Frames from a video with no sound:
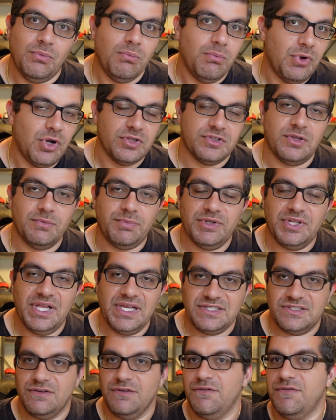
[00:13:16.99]
multiple
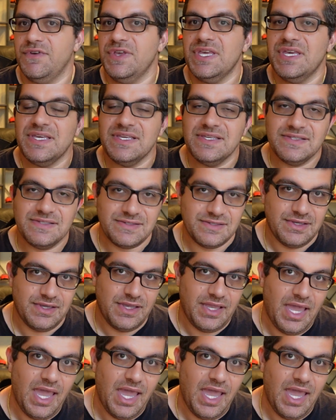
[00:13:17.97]
SUVs,